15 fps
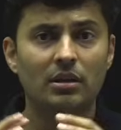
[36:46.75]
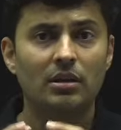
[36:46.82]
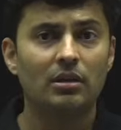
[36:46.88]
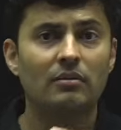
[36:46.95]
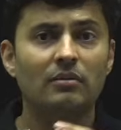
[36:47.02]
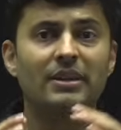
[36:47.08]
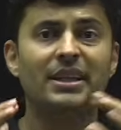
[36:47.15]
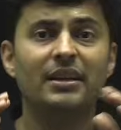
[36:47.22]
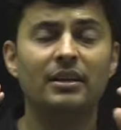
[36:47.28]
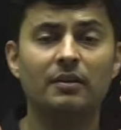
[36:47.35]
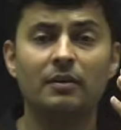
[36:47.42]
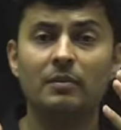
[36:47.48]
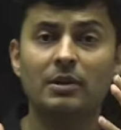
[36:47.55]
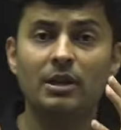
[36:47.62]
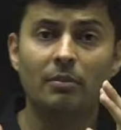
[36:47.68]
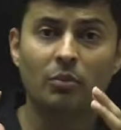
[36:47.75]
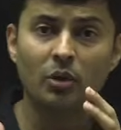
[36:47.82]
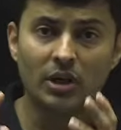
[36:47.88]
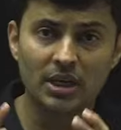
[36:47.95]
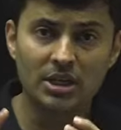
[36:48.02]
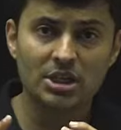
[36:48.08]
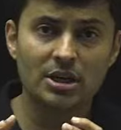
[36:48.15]
Whether it will be the
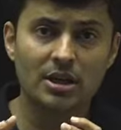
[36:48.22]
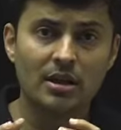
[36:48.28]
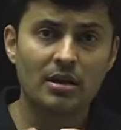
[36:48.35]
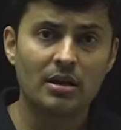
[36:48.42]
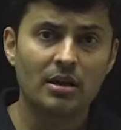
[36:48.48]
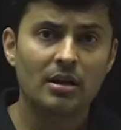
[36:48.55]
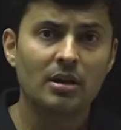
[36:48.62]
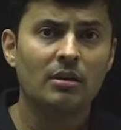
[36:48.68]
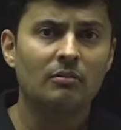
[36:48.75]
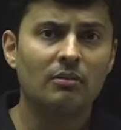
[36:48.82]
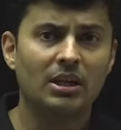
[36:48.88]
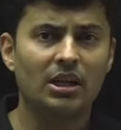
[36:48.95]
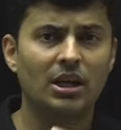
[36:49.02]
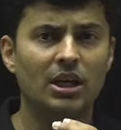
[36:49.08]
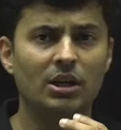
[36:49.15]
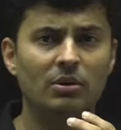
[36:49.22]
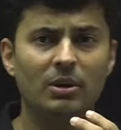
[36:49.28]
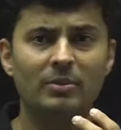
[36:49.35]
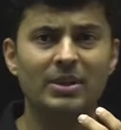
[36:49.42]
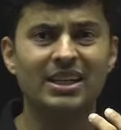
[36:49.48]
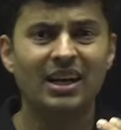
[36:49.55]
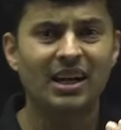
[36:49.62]
potential, whether it will be
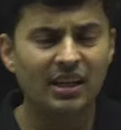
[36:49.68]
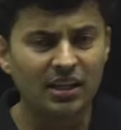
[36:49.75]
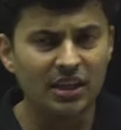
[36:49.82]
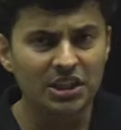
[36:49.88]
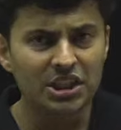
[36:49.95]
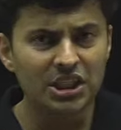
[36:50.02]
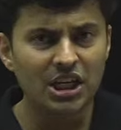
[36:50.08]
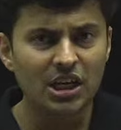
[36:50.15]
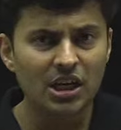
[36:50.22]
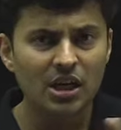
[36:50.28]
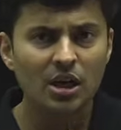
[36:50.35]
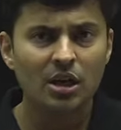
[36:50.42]
the energy,